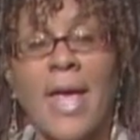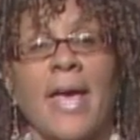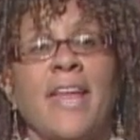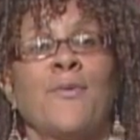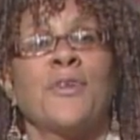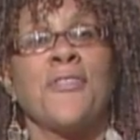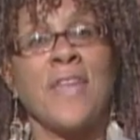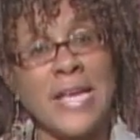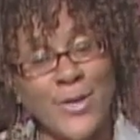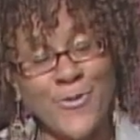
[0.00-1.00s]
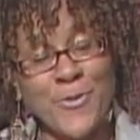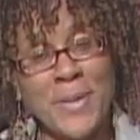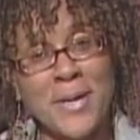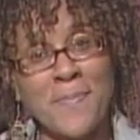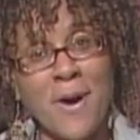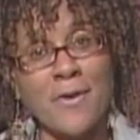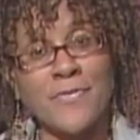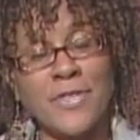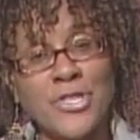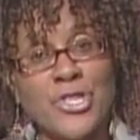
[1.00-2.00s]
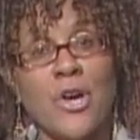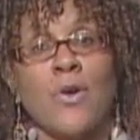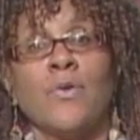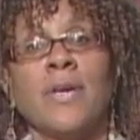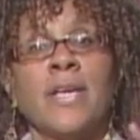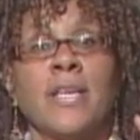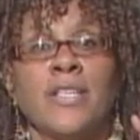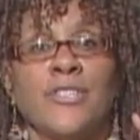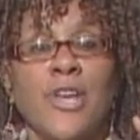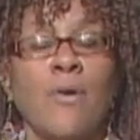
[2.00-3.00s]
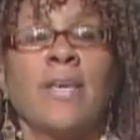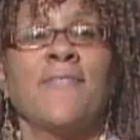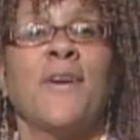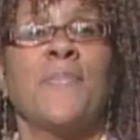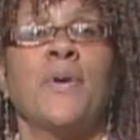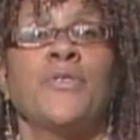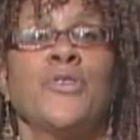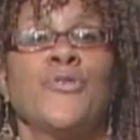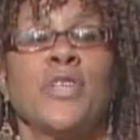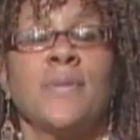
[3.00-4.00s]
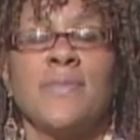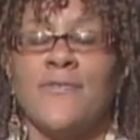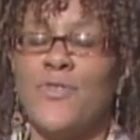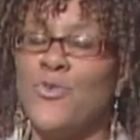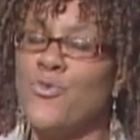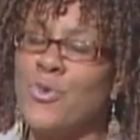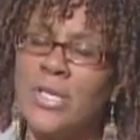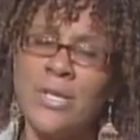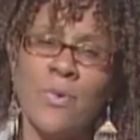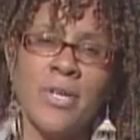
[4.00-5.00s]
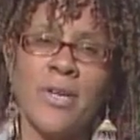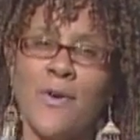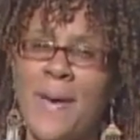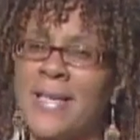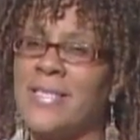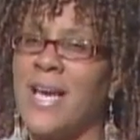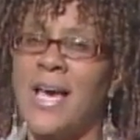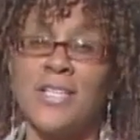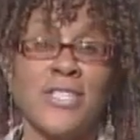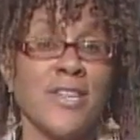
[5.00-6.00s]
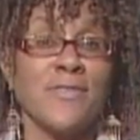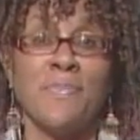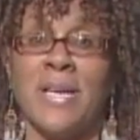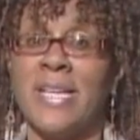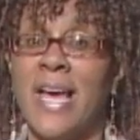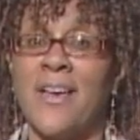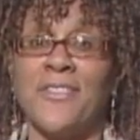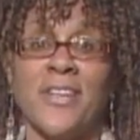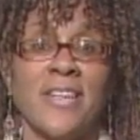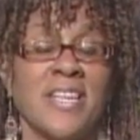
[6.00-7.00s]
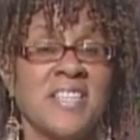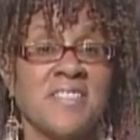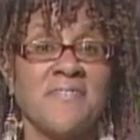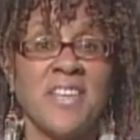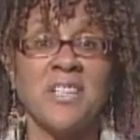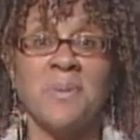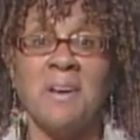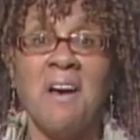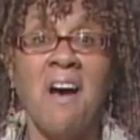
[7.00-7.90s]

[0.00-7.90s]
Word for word: And I want to thank you for being a part of this show don't give up on your dreams. If you really want to go back to college, there's money out there and it's available.